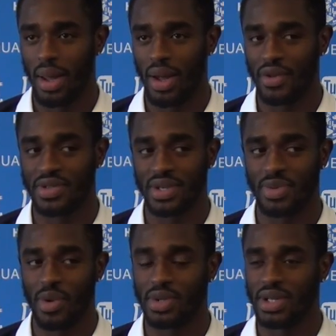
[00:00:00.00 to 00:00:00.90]
and obviously I
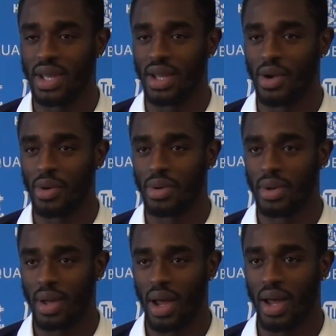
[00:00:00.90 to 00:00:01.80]
spoke to Dino
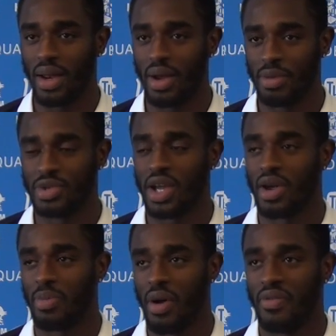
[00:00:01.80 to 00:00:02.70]
and
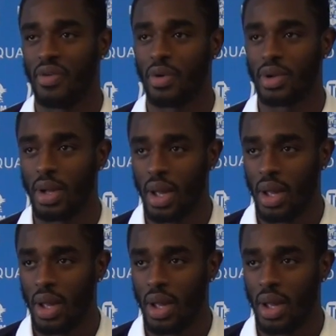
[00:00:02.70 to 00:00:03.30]
Jacob Butterfield.